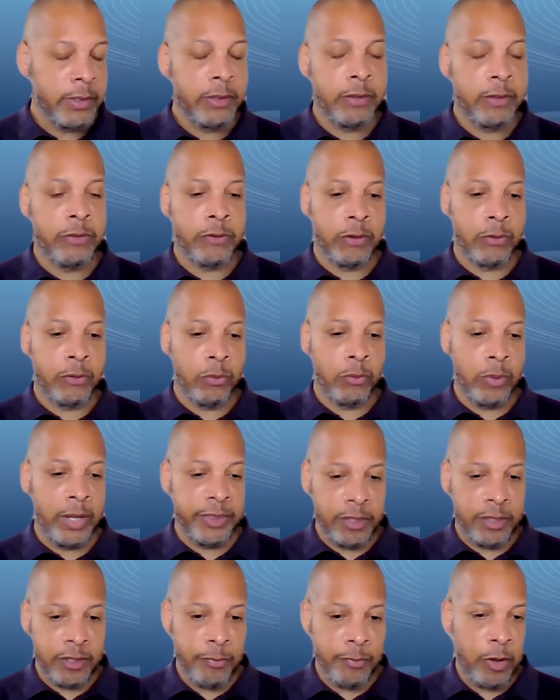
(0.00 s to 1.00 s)
And so
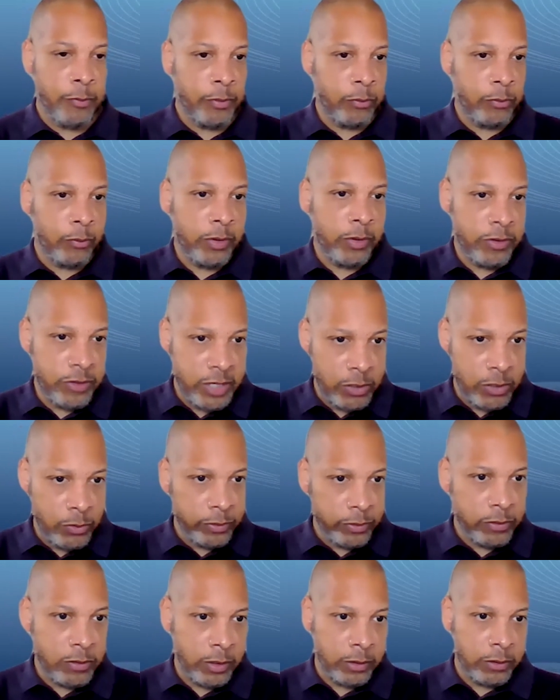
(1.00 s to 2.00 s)
at this moment, we're
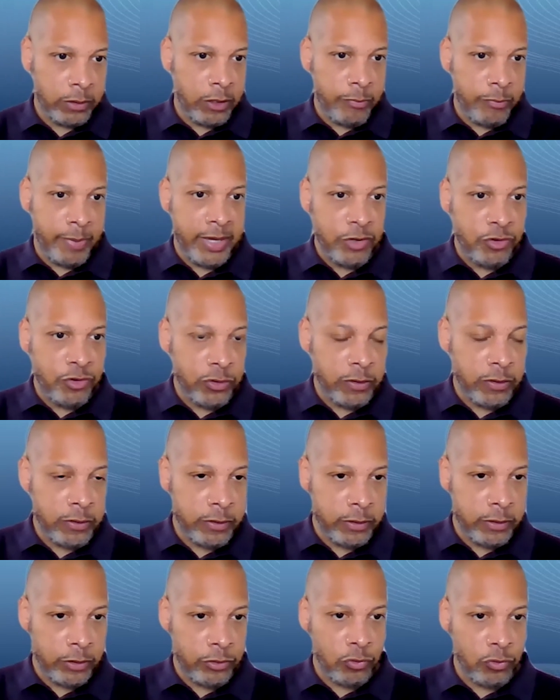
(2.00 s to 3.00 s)
sequencing these patients
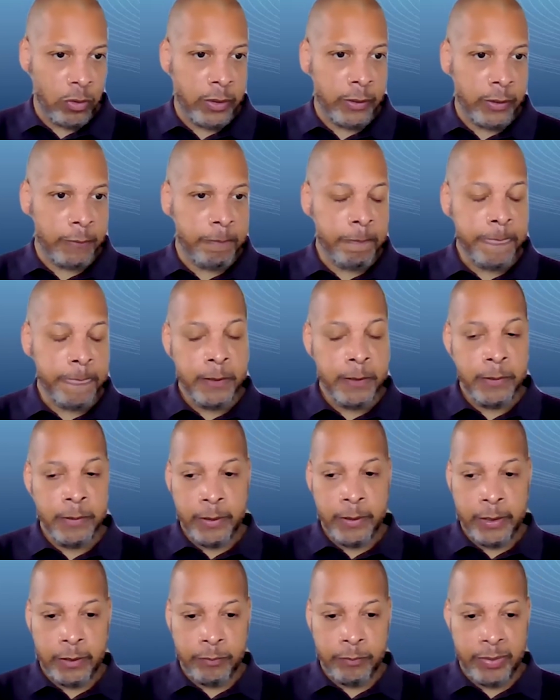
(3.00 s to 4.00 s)
in the trial,
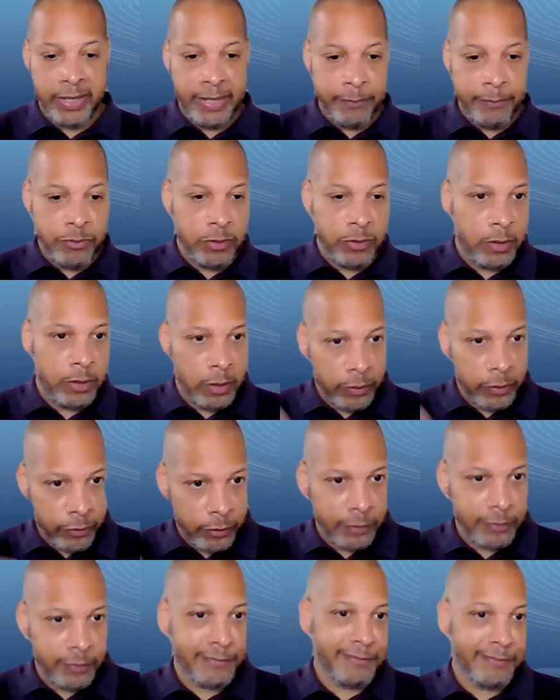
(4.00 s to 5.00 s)
and perhaps in
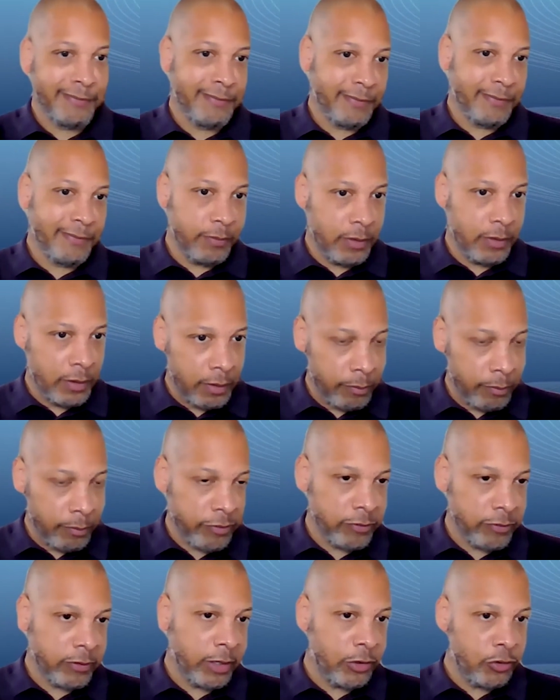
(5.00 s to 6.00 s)
another
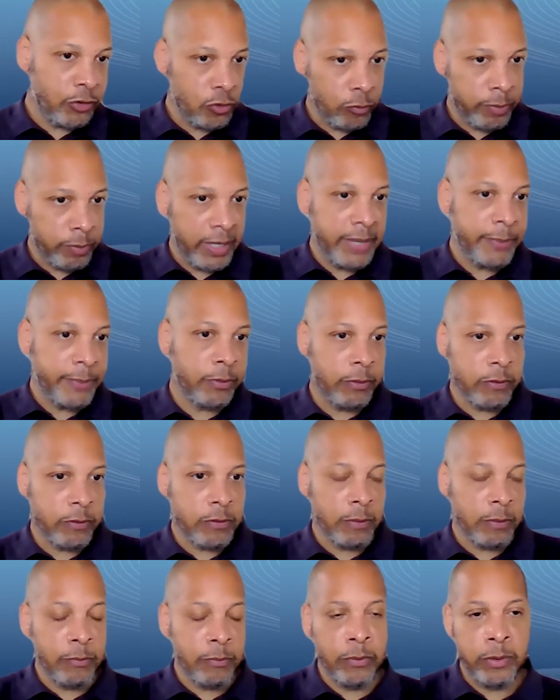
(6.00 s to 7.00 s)
presentation or paper at
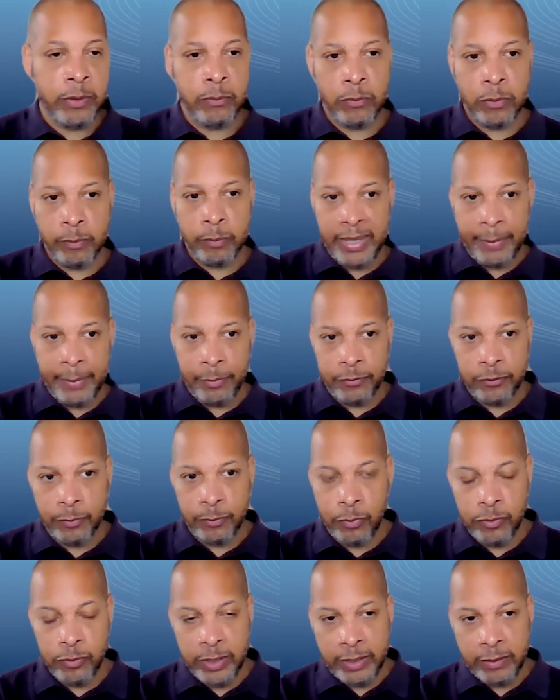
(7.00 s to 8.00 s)
some point, we'll be able to
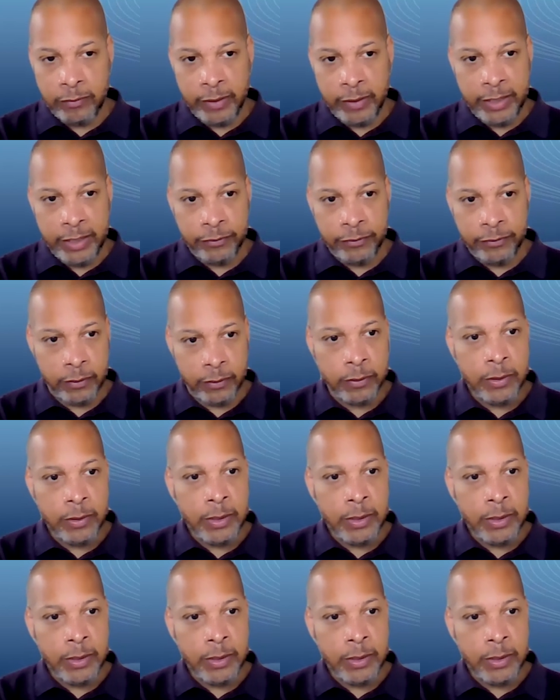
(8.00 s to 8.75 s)
present data